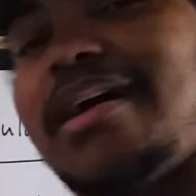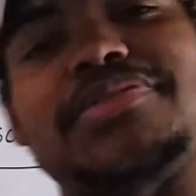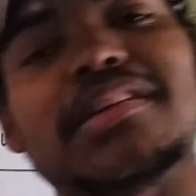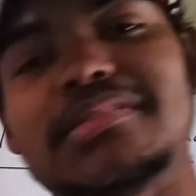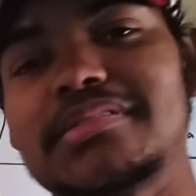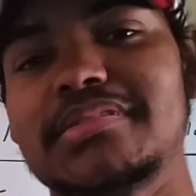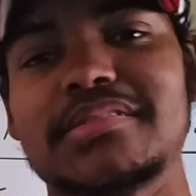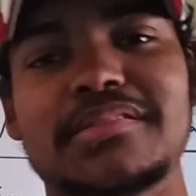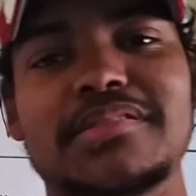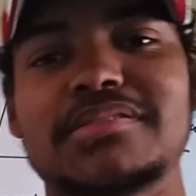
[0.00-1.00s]
I think this
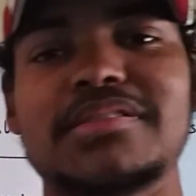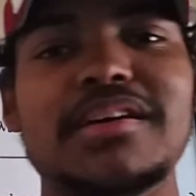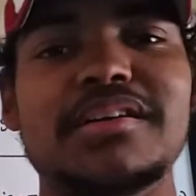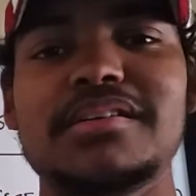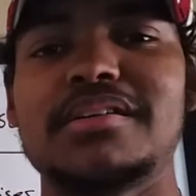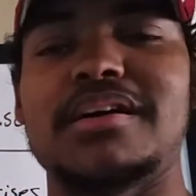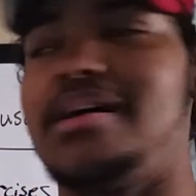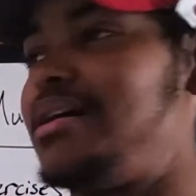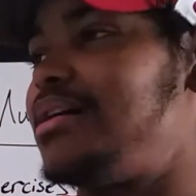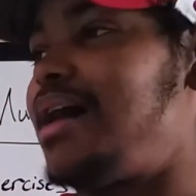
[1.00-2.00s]
is a good thing.
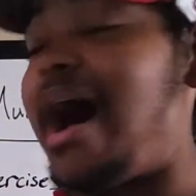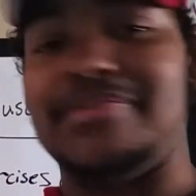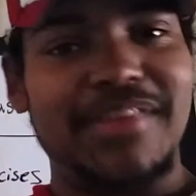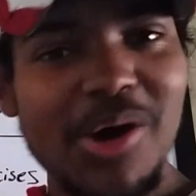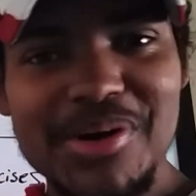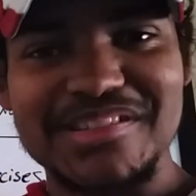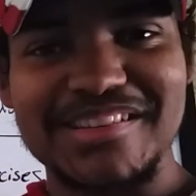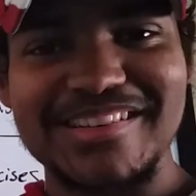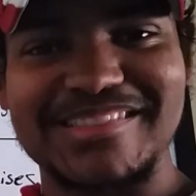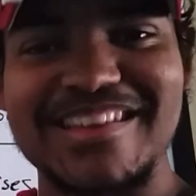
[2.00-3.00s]
I know it's a
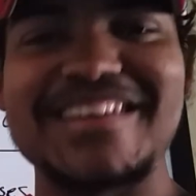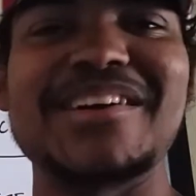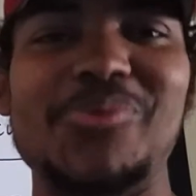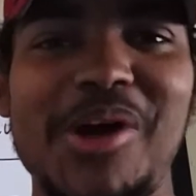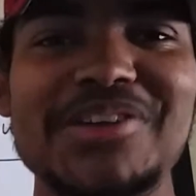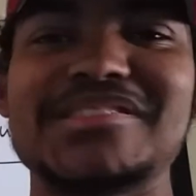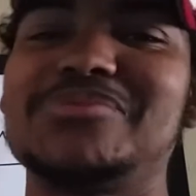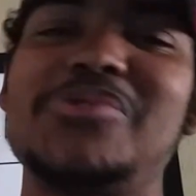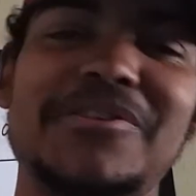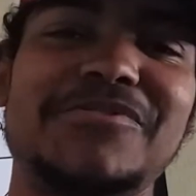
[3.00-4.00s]
good thing. It works. It's
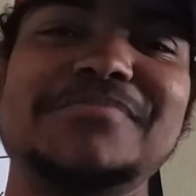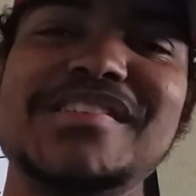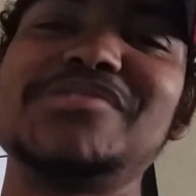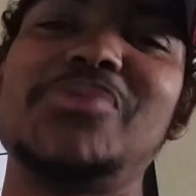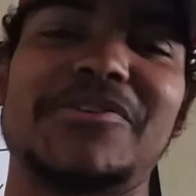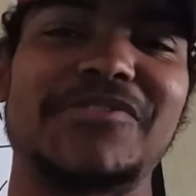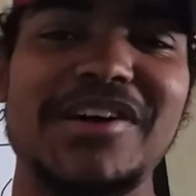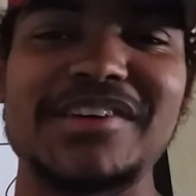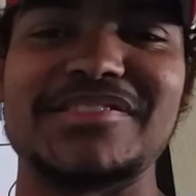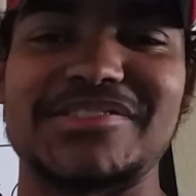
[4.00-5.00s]
worked for me. It's worked for
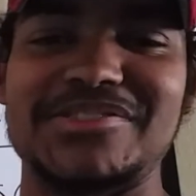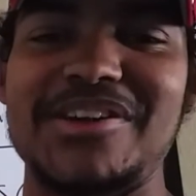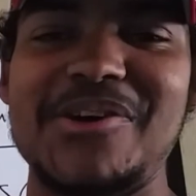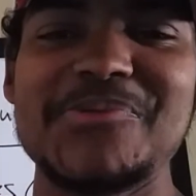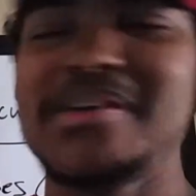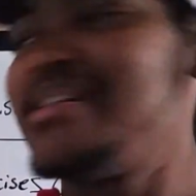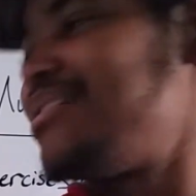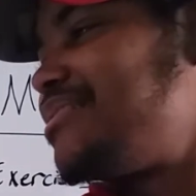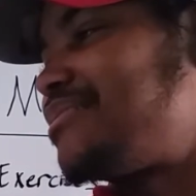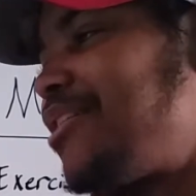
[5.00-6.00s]
others,
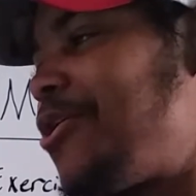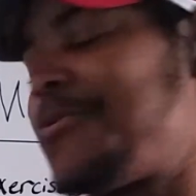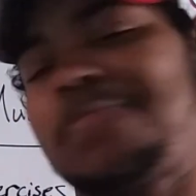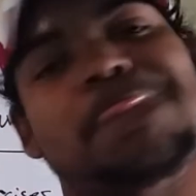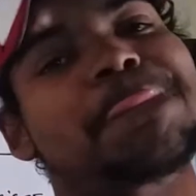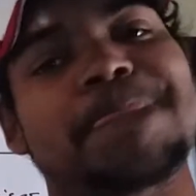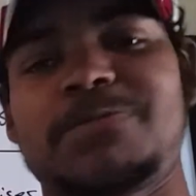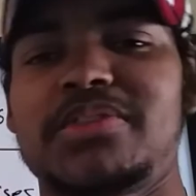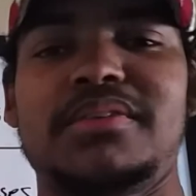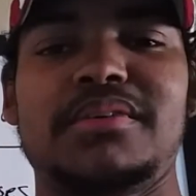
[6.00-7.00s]
So
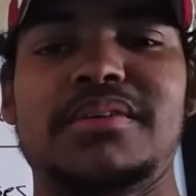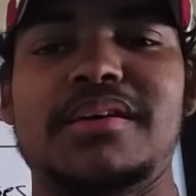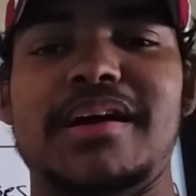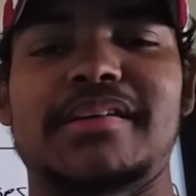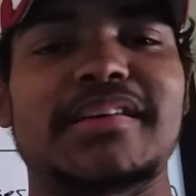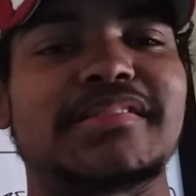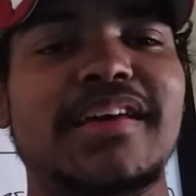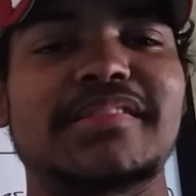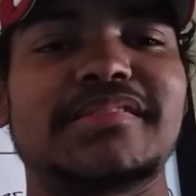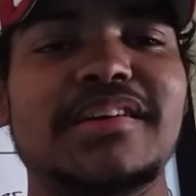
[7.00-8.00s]
I guess
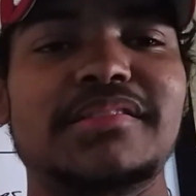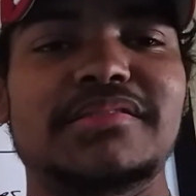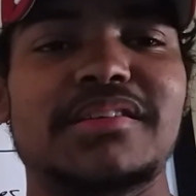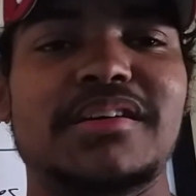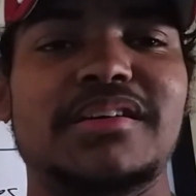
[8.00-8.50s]
that's it.